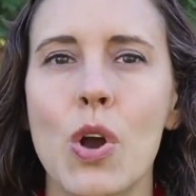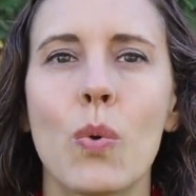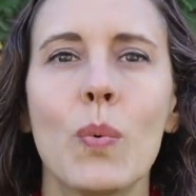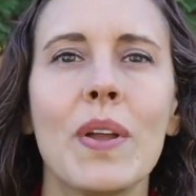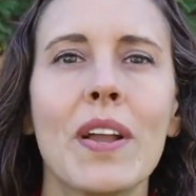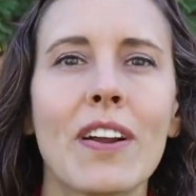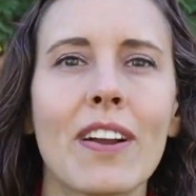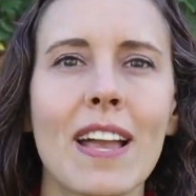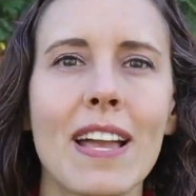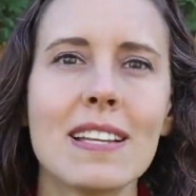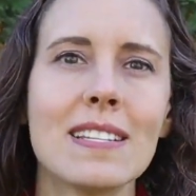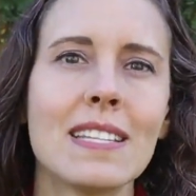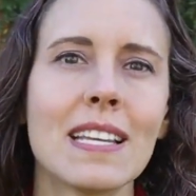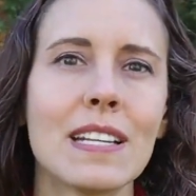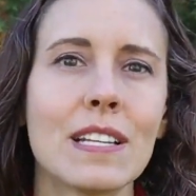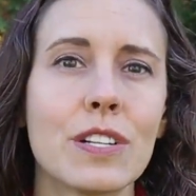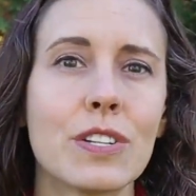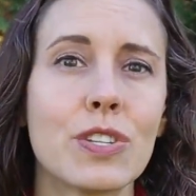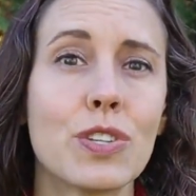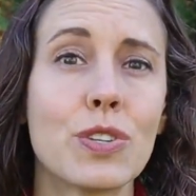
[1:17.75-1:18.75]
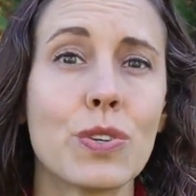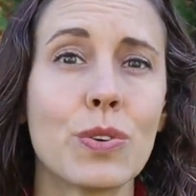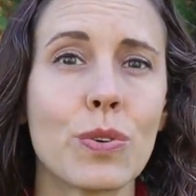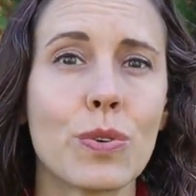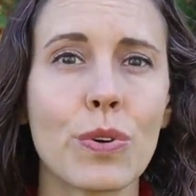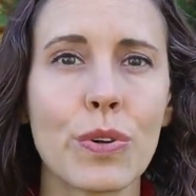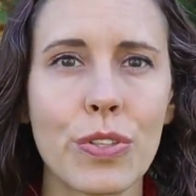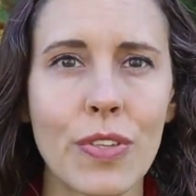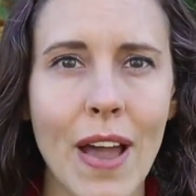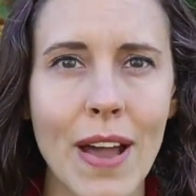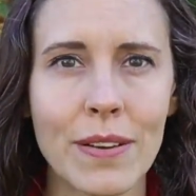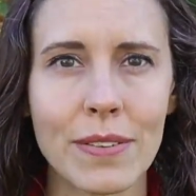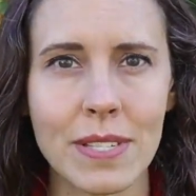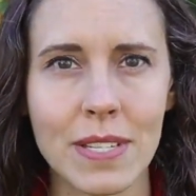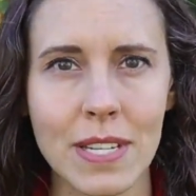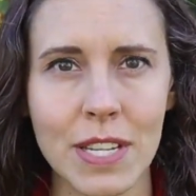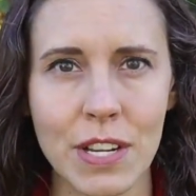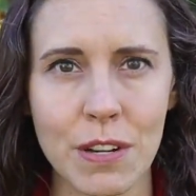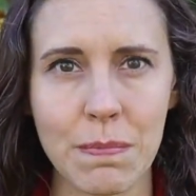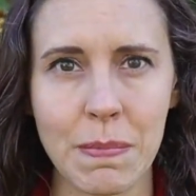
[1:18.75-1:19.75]
We are ending a
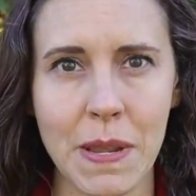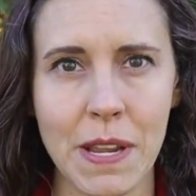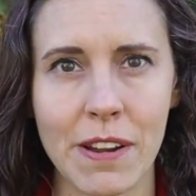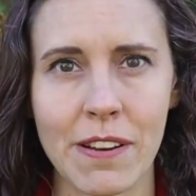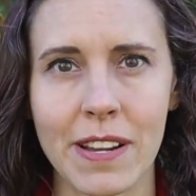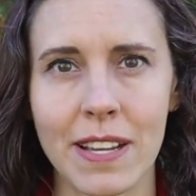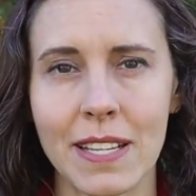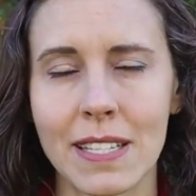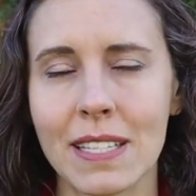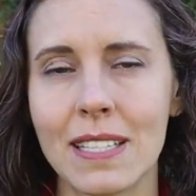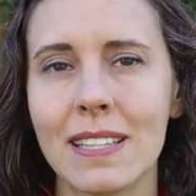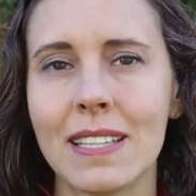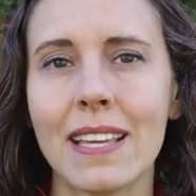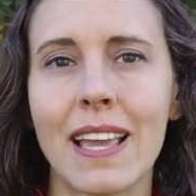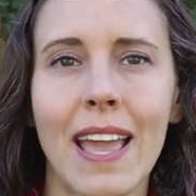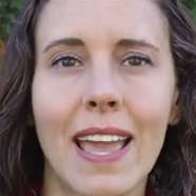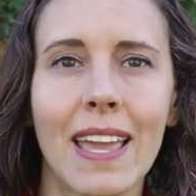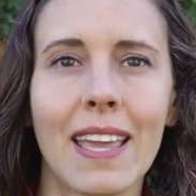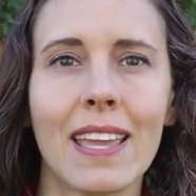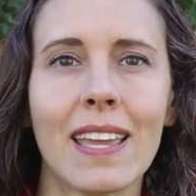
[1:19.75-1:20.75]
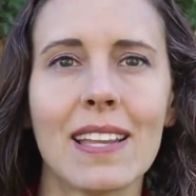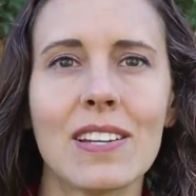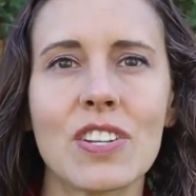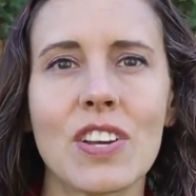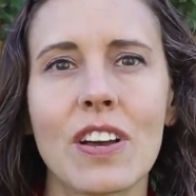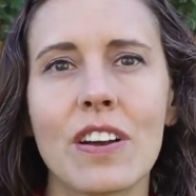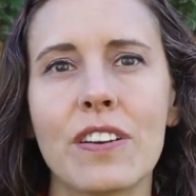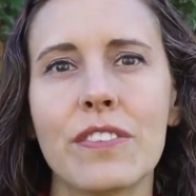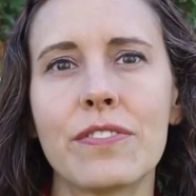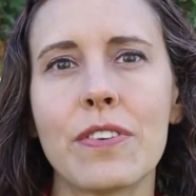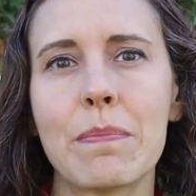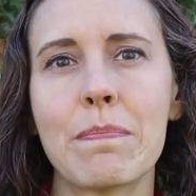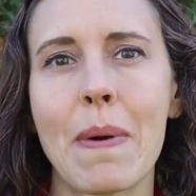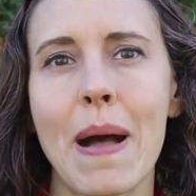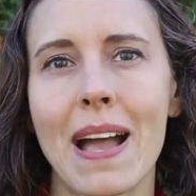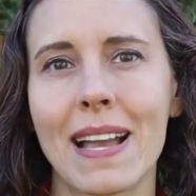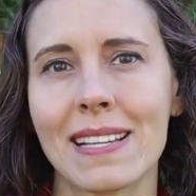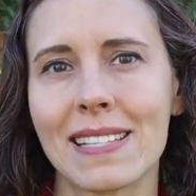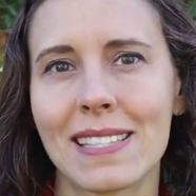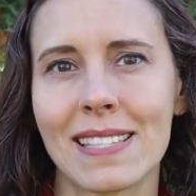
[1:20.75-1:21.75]
2,000-year period in the age of
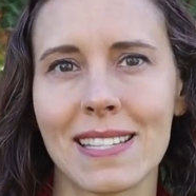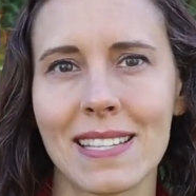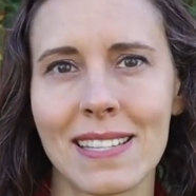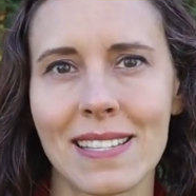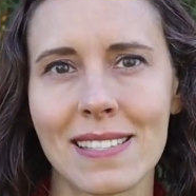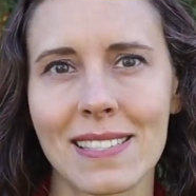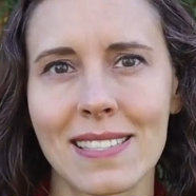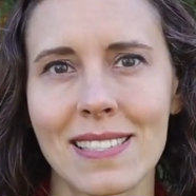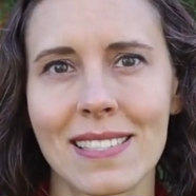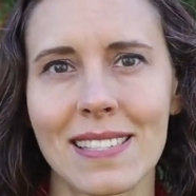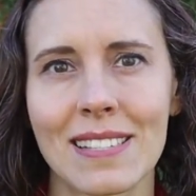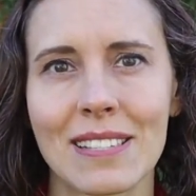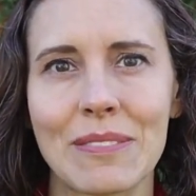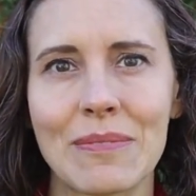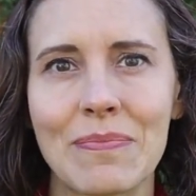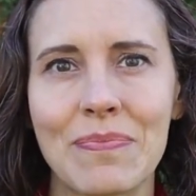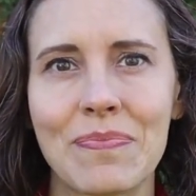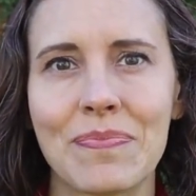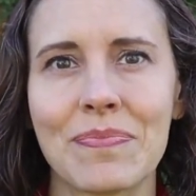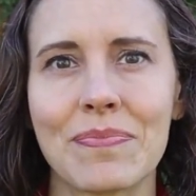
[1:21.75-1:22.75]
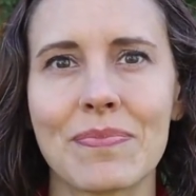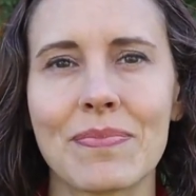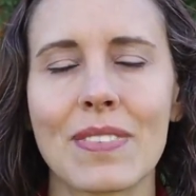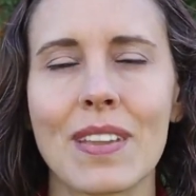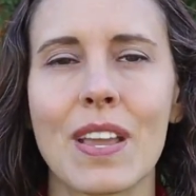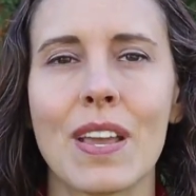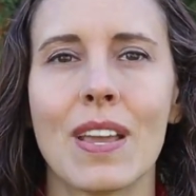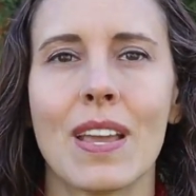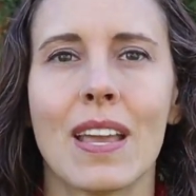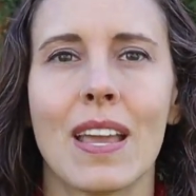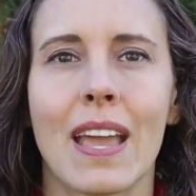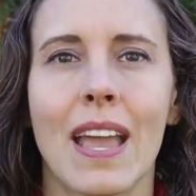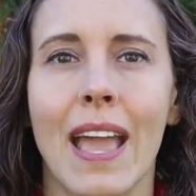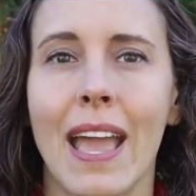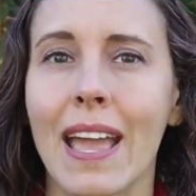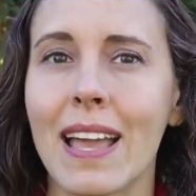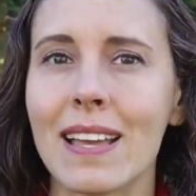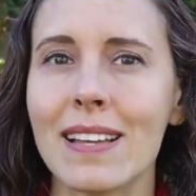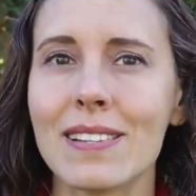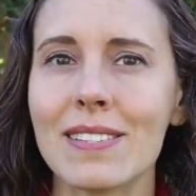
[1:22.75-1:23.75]
Pisces
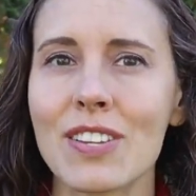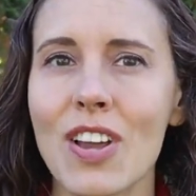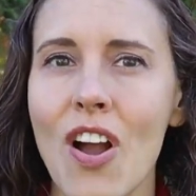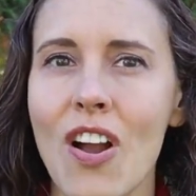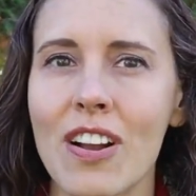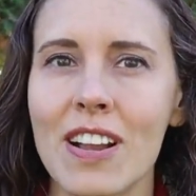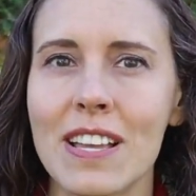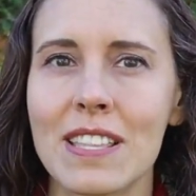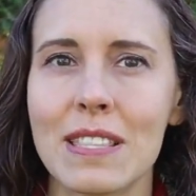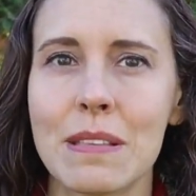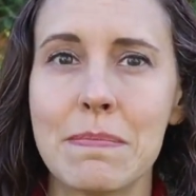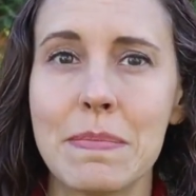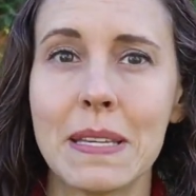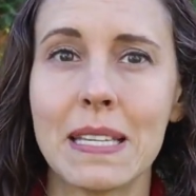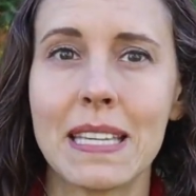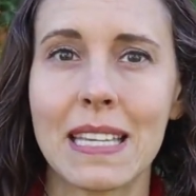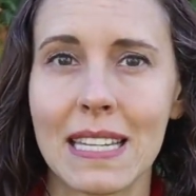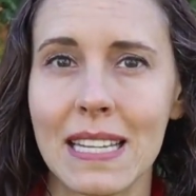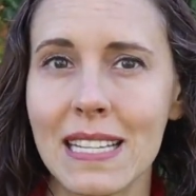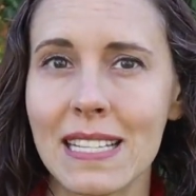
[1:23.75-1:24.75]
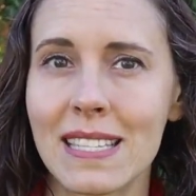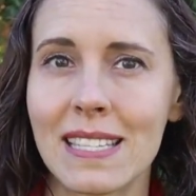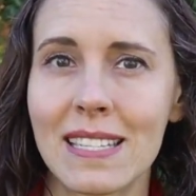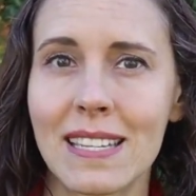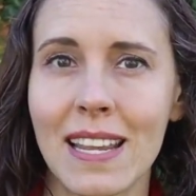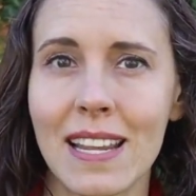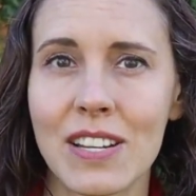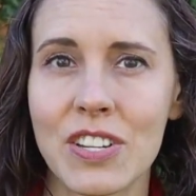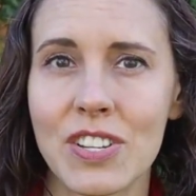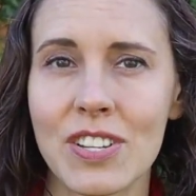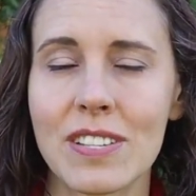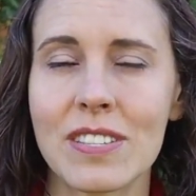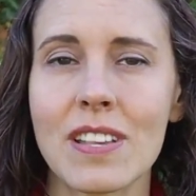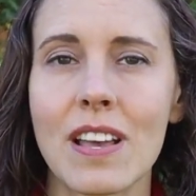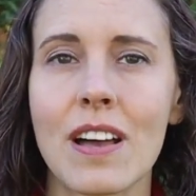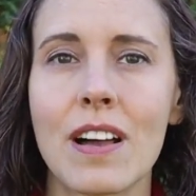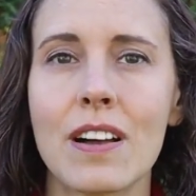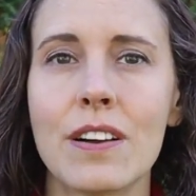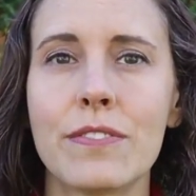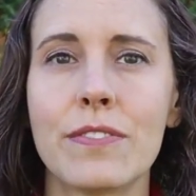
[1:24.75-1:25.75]
and are in the beginning stages
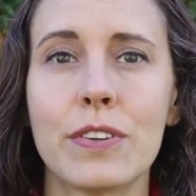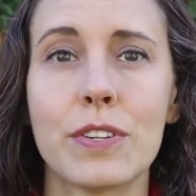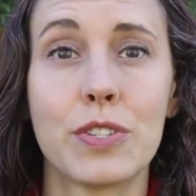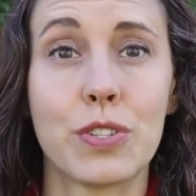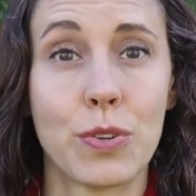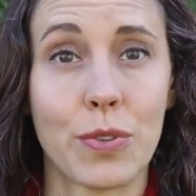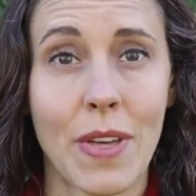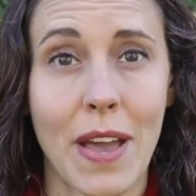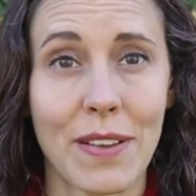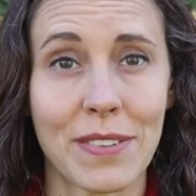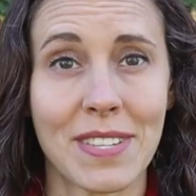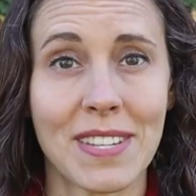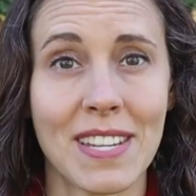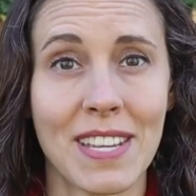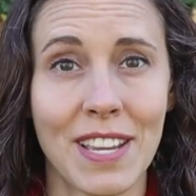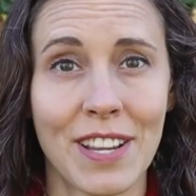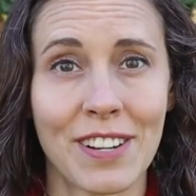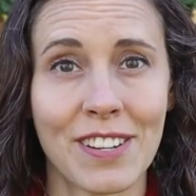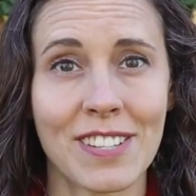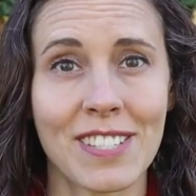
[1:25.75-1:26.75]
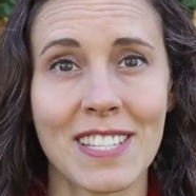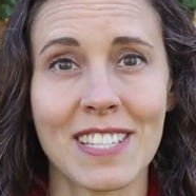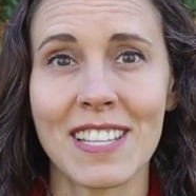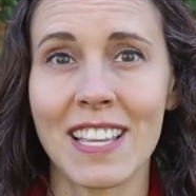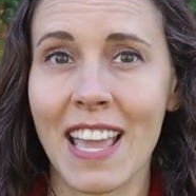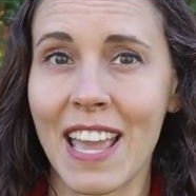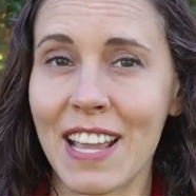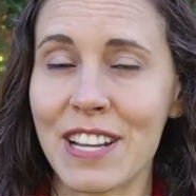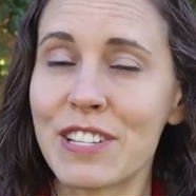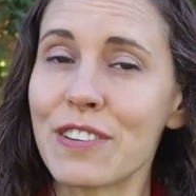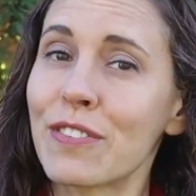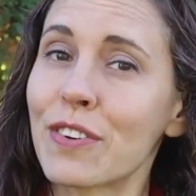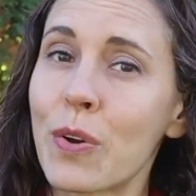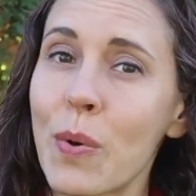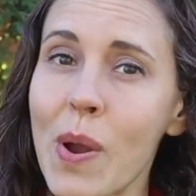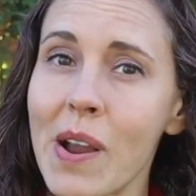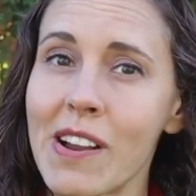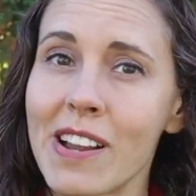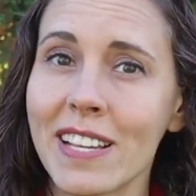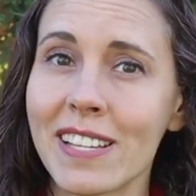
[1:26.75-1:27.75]
of 2,000 years in the age of
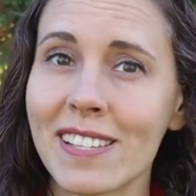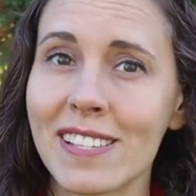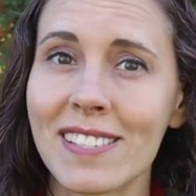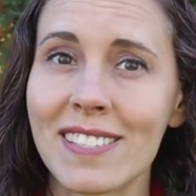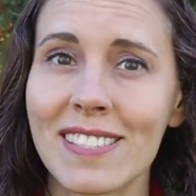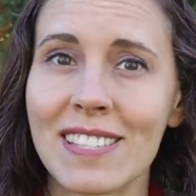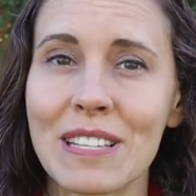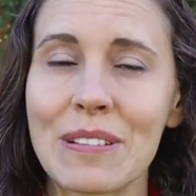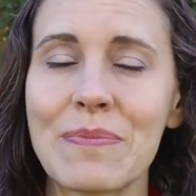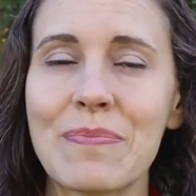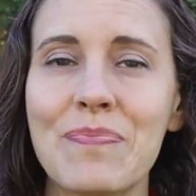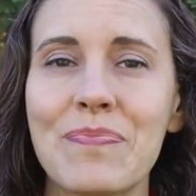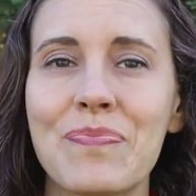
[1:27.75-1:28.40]
Aquarius.